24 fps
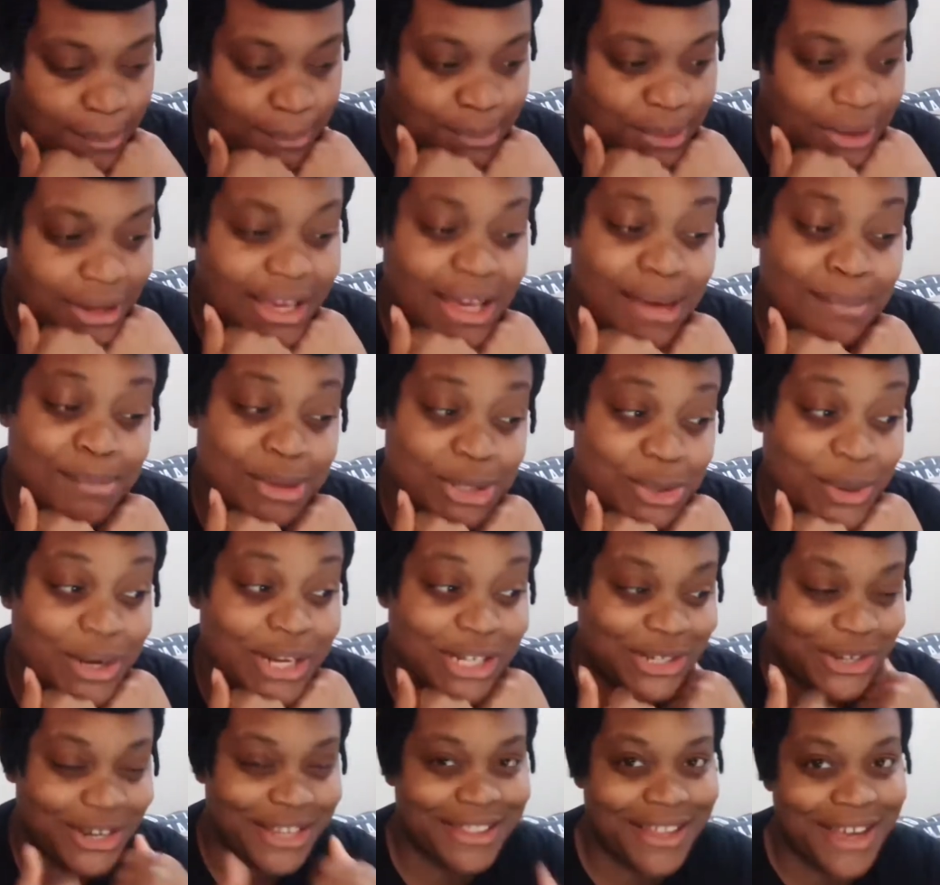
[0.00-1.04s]
But in between
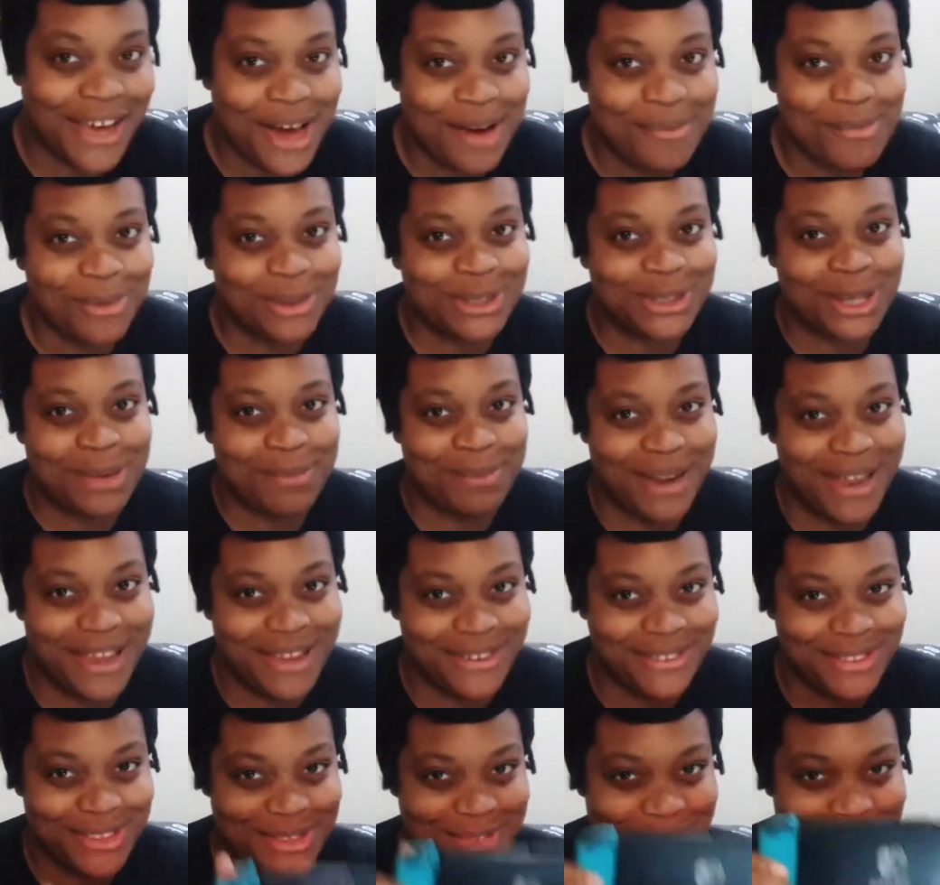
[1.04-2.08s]
doing that, I'm also playing
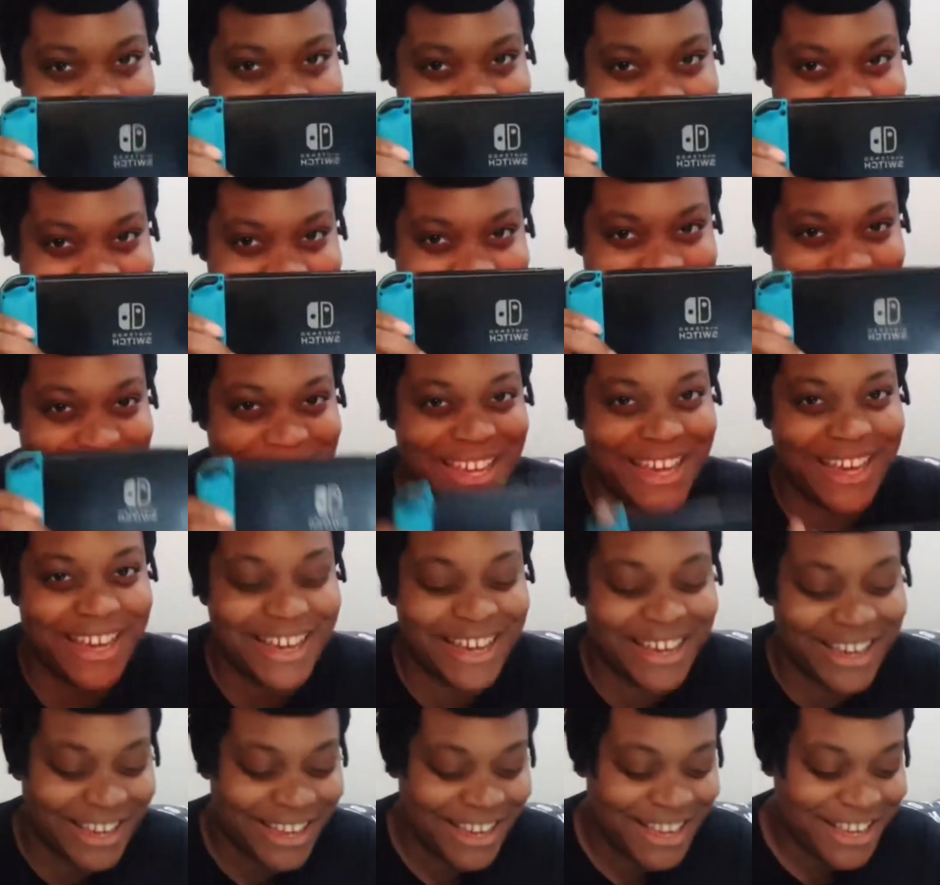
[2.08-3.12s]
on the Switch.
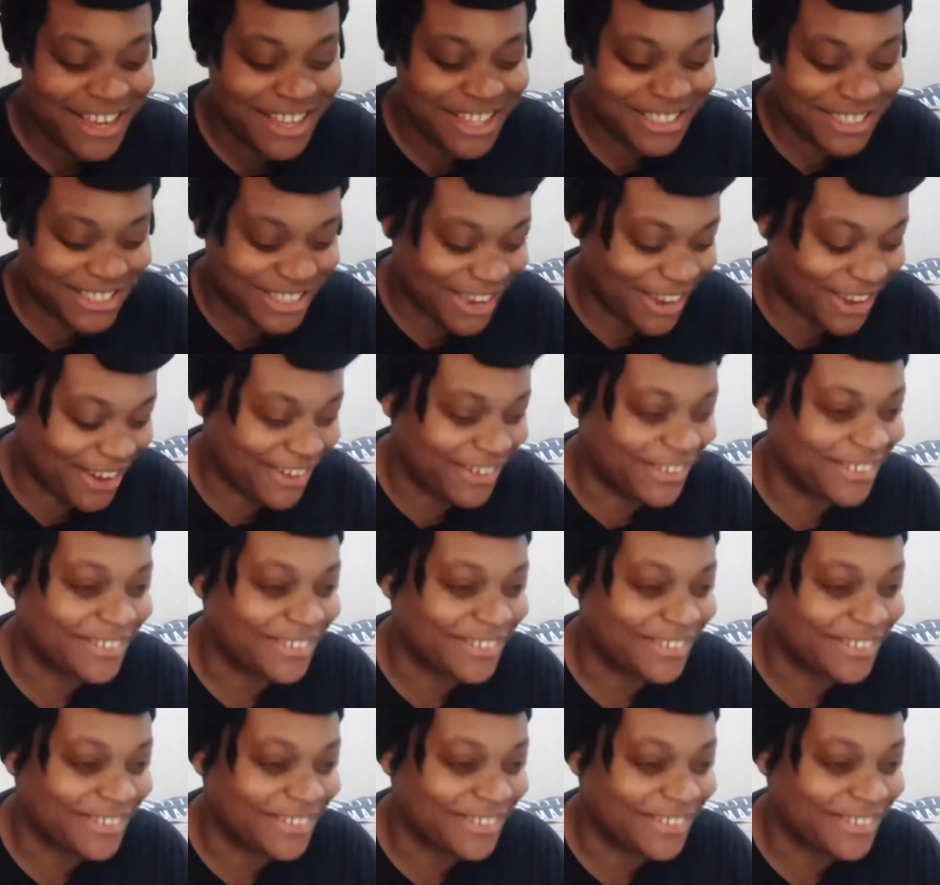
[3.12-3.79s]
So